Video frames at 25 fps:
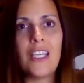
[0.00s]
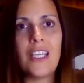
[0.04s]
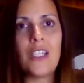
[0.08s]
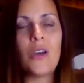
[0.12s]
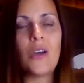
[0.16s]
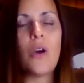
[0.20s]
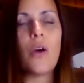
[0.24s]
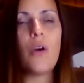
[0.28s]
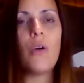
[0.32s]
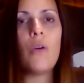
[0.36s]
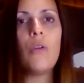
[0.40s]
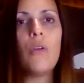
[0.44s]
that
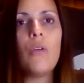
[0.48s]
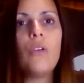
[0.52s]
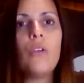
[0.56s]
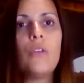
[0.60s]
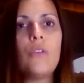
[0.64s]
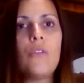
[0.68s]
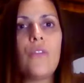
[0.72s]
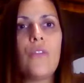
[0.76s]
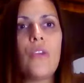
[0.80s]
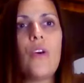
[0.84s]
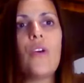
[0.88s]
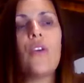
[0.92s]

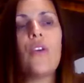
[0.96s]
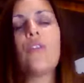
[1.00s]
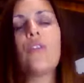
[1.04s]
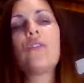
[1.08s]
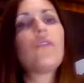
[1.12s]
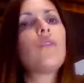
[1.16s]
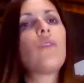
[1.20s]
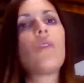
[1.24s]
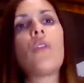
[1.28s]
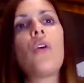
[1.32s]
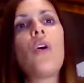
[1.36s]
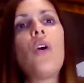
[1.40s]
all
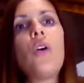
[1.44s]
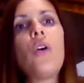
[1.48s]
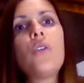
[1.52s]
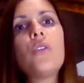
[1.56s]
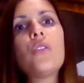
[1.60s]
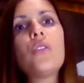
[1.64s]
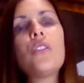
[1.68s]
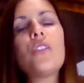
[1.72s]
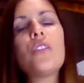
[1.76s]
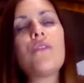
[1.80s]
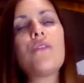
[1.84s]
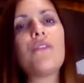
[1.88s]
those
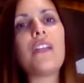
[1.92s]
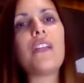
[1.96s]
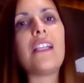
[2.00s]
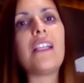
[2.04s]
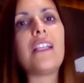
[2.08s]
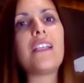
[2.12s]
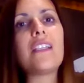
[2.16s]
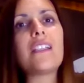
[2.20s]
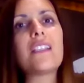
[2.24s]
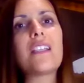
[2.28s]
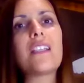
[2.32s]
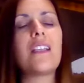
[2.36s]
thoughts,
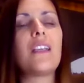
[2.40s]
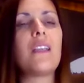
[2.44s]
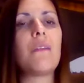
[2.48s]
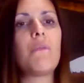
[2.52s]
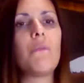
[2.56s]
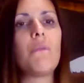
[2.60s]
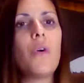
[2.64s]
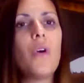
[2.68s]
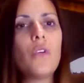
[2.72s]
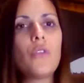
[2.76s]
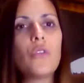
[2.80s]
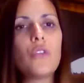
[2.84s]
feelings, and
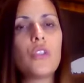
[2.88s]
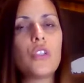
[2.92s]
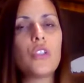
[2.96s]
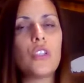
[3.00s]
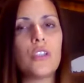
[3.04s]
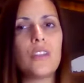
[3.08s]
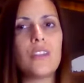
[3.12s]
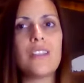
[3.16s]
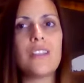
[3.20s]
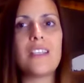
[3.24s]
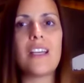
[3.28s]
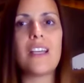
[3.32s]

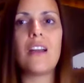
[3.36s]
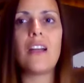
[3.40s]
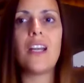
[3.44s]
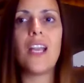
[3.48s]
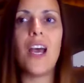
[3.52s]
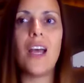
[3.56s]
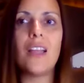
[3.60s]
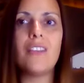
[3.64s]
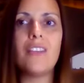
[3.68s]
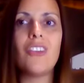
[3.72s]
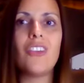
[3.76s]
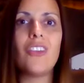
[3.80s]
emotions are
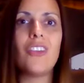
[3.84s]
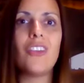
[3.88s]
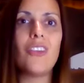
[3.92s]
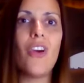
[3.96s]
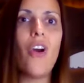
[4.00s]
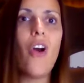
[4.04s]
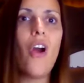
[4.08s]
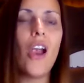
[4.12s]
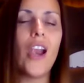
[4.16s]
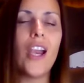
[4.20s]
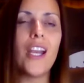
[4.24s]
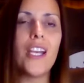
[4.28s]
not
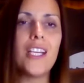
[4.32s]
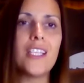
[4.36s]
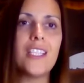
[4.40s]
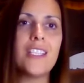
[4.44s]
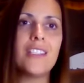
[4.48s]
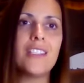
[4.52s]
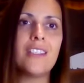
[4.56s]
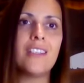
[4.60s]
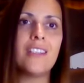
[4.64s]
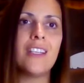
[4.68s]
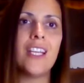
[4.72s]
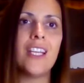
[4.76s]

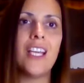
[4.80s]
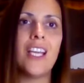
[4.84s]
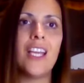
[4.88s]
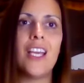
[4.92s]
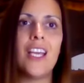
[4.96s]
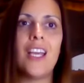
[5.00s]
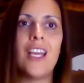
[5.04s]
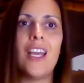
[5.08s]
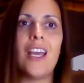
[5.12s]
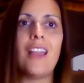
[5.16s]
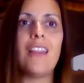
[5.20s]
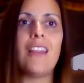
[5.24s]
yours
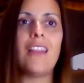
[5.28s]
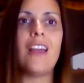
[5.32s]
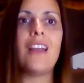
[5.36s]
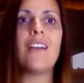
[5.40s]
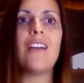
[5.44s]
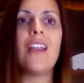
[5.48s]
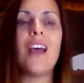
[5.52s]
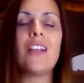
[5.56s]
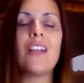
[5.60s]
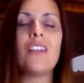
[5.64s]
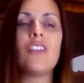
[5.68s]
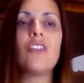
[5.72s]
and are
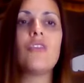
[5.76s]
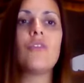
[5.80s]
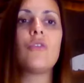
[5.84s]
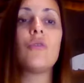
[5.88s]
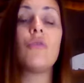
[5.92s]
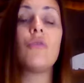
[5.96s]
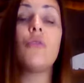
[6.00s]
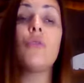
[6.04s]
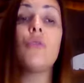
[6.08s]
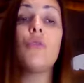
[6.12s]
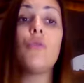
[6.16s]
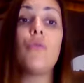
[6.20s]
not
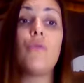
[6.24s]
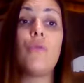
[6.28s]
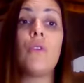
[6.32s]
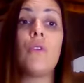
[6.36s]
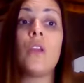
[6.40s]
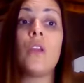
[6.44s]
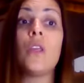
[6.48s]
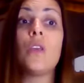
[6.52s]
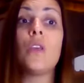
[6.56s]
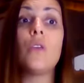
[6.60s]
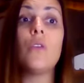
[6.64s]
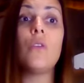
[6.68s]
true
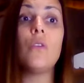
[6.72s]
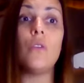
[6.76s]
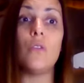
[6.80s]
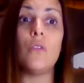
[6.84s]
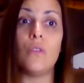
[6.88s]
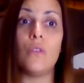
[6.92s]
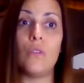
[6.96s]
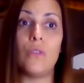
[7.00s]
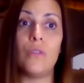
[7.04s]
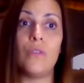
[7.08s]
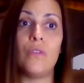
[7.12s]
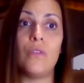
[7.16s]
for
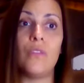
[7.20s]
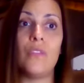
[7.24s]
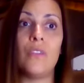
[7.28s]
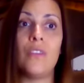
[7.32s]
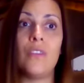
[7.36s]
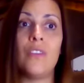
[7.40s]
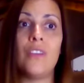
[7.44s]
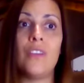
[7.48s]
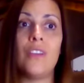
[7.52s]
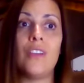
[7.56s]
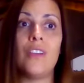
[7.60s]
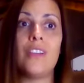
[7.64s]
you.
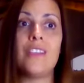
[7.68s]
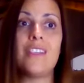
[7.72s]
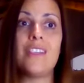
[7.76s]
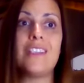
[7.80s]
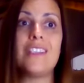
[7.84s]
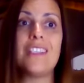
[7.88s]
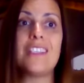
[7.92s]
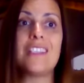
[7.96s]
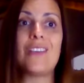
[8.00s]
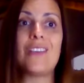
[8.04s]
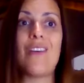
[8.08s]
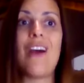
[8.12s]

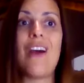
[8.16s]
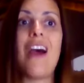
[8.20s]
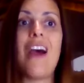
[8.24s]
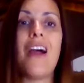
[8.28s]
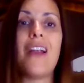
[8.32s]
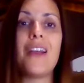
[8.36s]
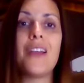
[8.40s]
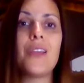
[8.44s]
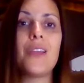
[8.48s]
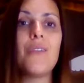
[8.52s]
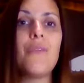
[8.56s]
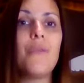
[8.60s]
So
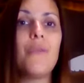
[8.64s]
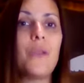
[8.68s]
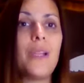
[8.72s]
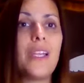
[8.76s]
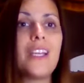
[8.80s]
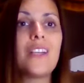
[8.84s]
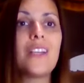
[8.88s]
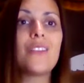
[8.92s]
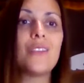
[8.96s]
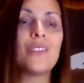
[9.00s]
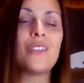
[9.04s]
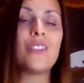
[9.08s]
are you
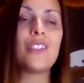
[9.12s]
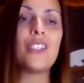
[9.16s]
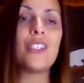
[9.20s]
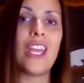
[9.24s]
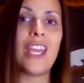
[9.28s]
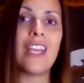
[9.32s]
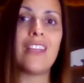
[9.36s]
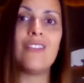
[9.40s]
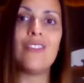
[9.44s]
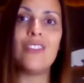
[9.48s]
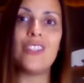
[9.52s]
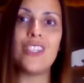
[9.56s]
willing to
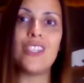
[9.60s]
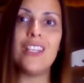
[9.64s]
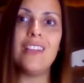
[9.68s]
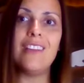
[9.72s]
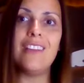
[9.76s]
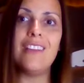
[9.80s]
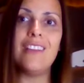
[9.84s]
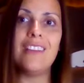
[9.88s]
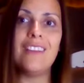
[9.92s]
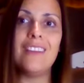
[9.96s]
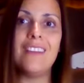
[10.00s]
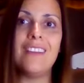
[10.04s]
change
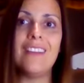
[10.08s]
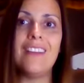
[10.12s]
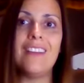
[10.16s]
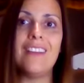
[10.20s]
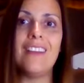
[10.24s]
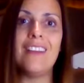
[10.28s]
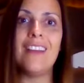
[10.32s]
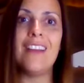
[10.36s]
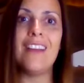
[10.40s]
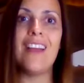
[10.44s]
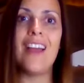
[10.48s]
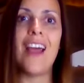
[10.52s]
it?
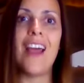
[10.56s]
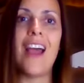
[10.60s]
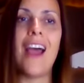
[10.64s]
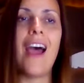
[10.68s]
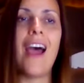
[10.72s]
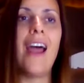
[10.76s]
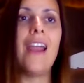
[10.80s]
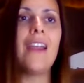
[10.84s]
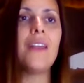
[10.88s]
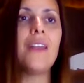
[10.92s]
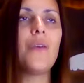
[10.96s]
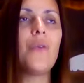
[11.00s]

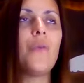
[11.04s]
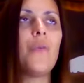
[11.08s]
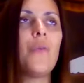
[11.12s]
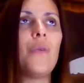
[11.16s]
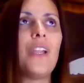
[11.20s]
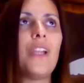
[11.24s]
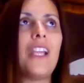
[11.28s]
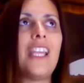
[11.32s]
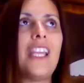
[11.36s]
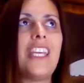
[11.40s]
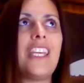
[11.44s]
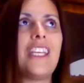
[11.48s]
Are you
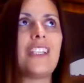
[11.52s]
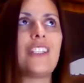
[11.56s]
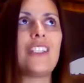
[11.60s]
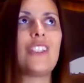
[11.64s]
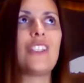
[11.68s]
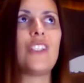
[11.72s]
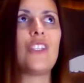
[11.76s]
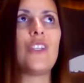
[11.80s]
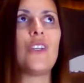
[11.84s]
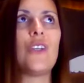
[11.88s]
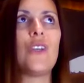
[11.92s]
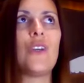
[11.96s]
willing
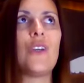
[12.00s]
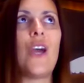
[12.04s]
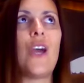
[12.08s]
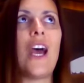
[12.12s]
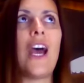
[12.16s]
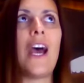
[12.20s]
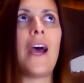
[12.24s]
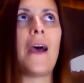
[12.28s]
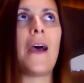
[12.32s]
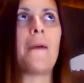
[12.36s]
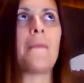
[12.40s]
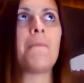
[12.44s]
to
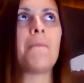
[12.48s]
